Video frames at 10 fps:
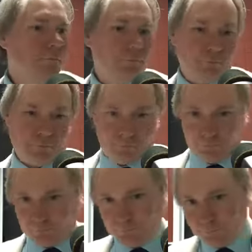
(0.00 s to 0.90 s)
Car
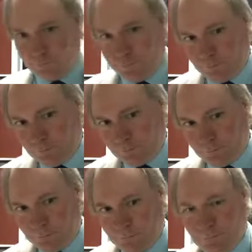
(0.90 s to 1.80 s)
crashes are a
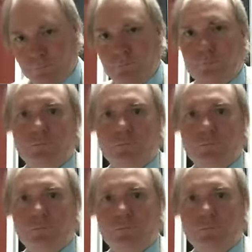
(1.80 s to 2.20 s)
leading killer